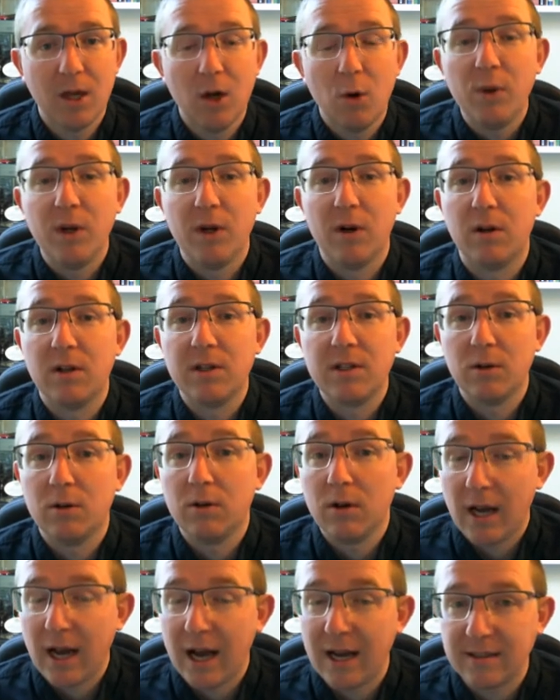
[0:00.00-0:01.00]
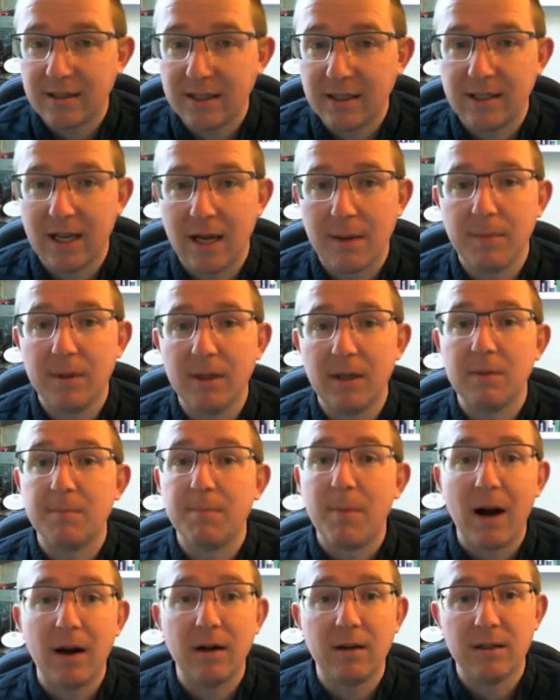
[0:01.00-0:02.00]
We also, as an example,
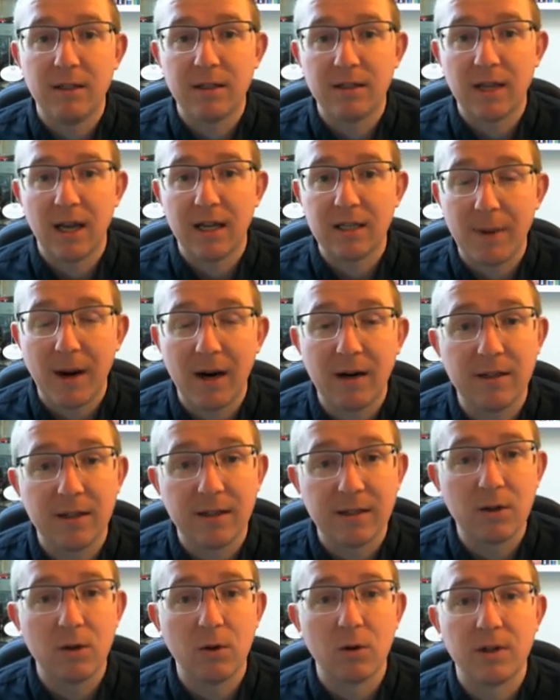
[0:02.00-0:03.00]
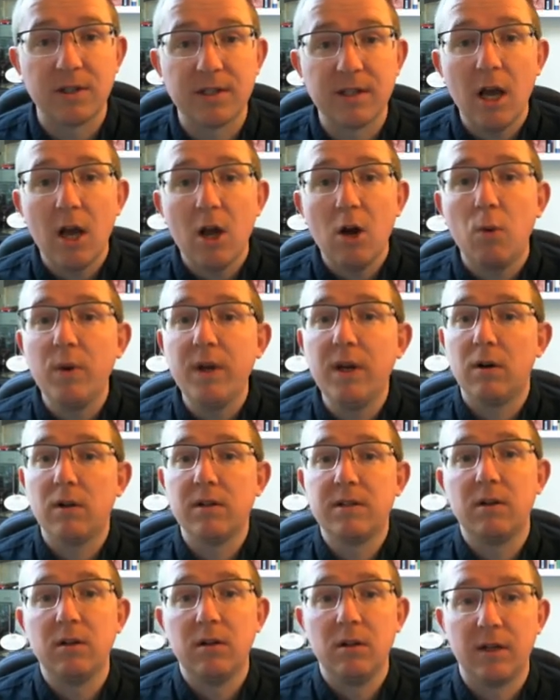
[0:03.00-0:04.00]
as part of this course, we
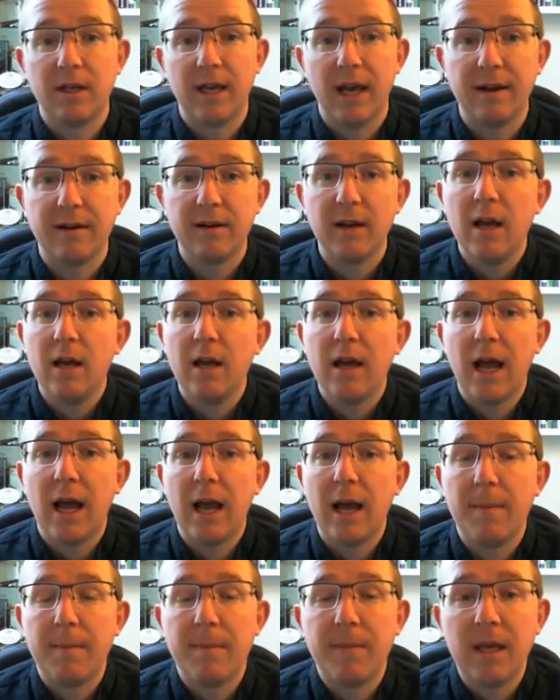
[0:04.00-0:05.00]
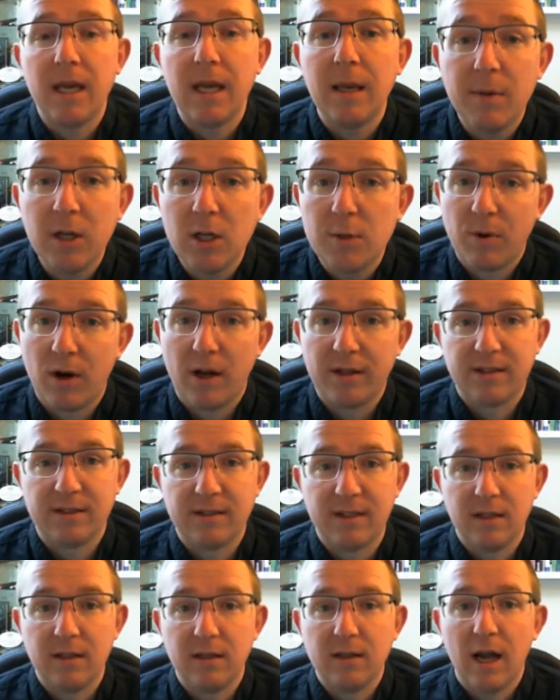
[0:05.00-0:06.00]
also look at image
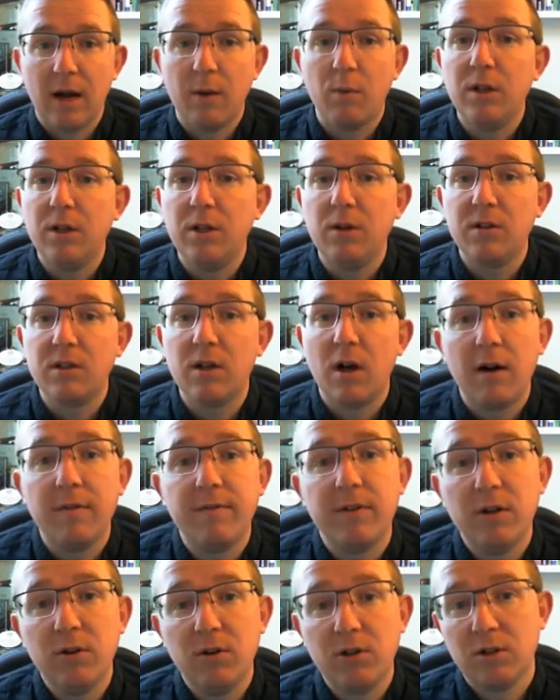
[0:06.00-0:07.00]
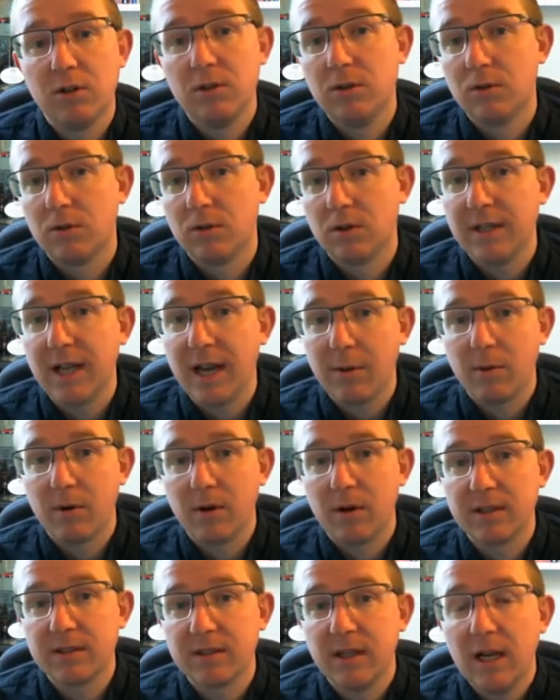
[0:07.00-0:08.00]
processing, and we'll use convolutional neural
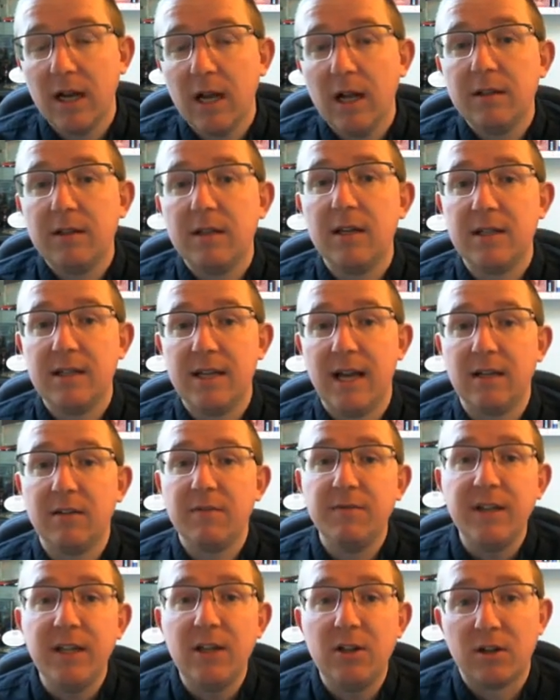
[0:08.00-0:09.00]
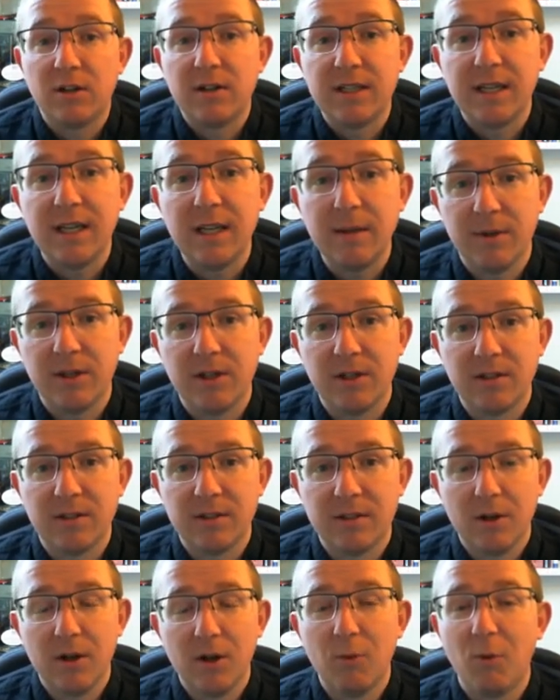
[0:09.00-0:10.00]
networks to detect features in
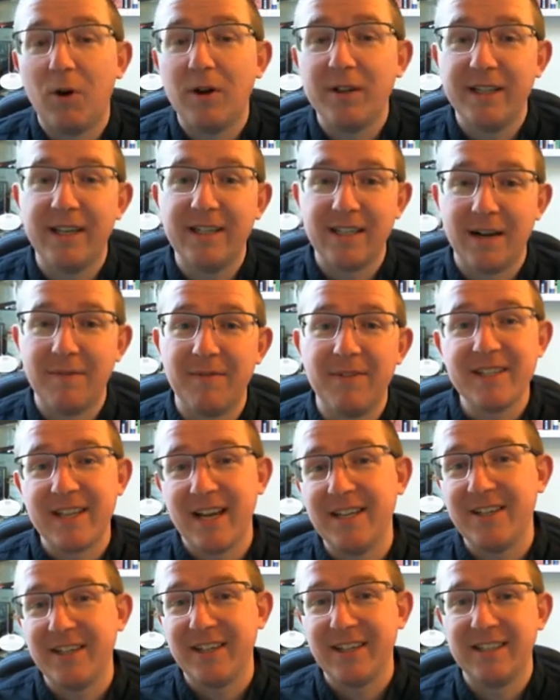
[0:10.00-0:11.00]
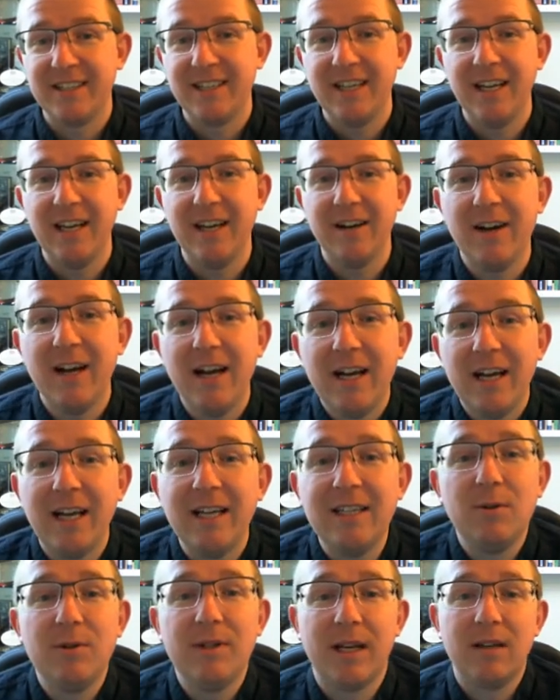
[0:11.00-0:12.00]
images. One of the examples, as you can see here,
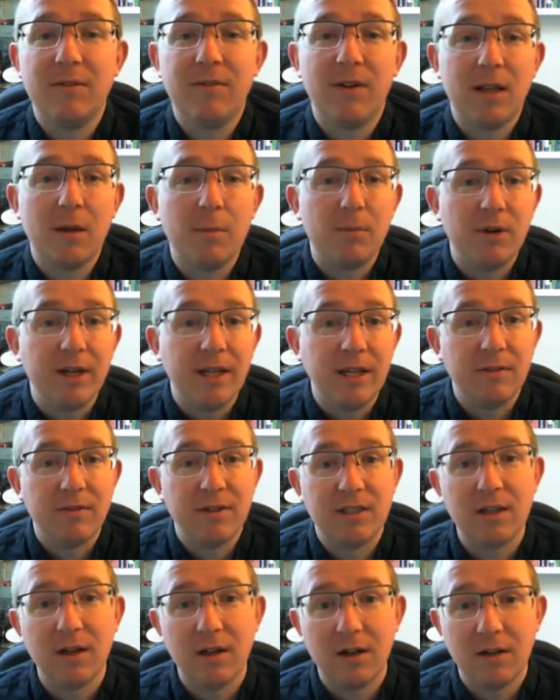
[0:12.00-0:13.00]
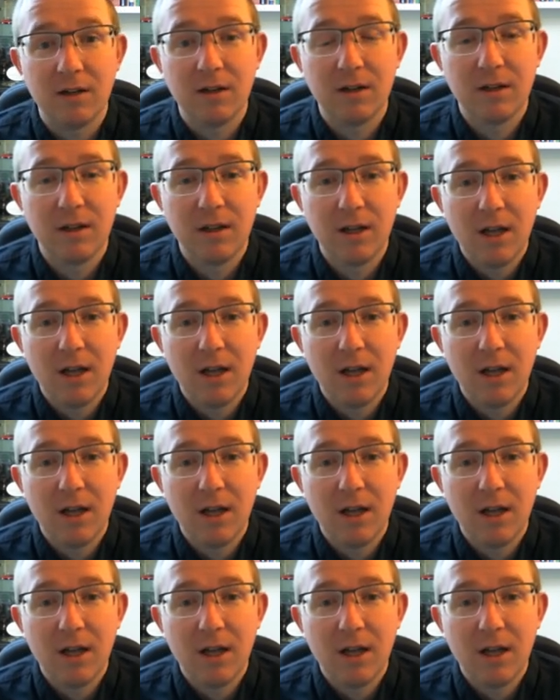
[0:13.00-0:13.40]
is to identify the breed of a dog.